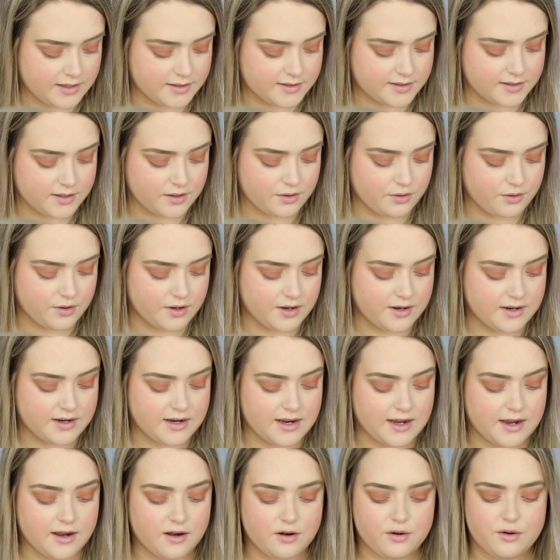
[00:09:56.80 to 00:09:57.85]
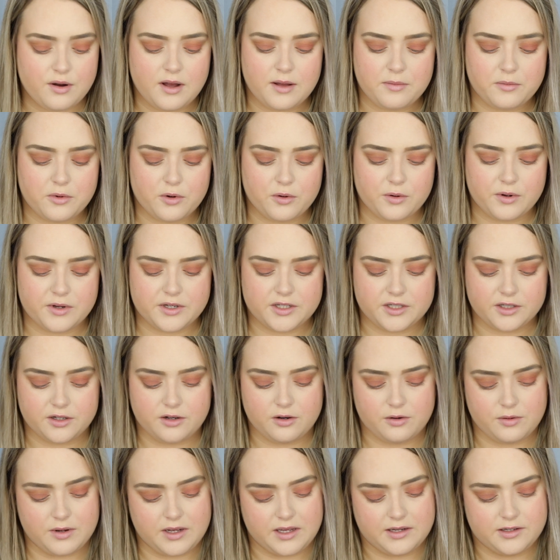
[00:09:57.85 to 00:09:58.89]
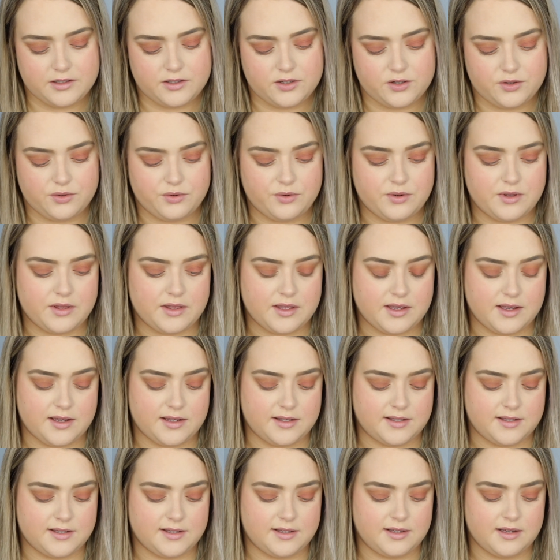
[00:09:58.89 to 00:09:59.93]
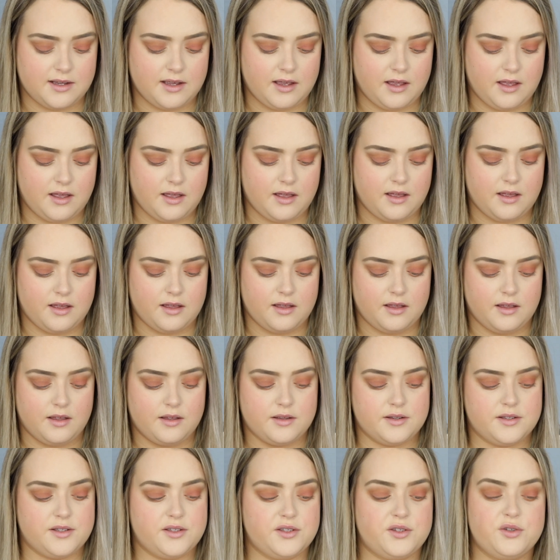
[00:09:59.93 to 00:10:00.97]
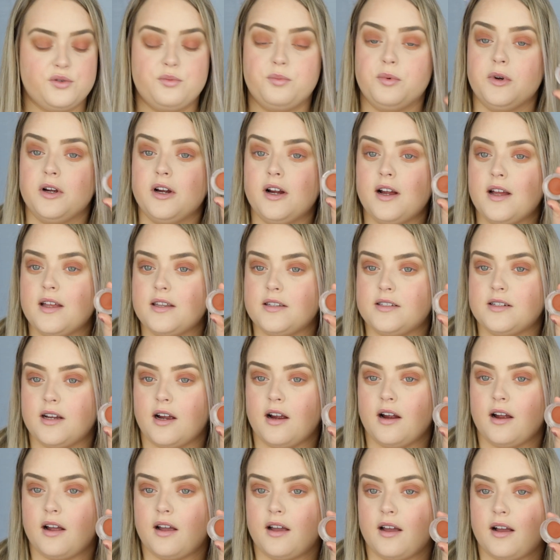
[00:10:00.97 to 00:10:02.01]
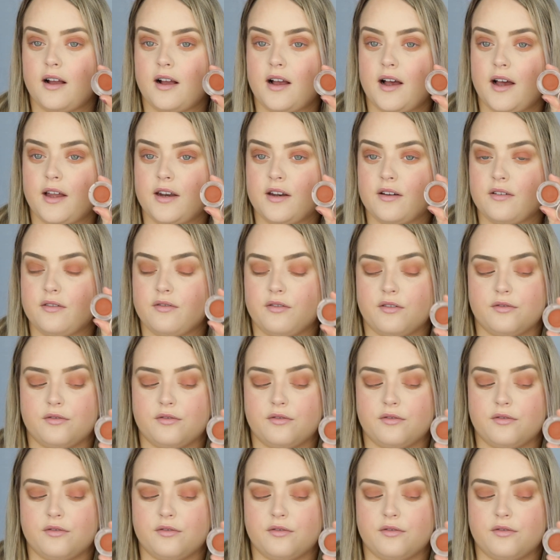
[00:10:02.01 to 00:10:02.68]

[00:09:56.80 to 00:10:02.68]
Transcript: so now I'm going to go into this super dark kind of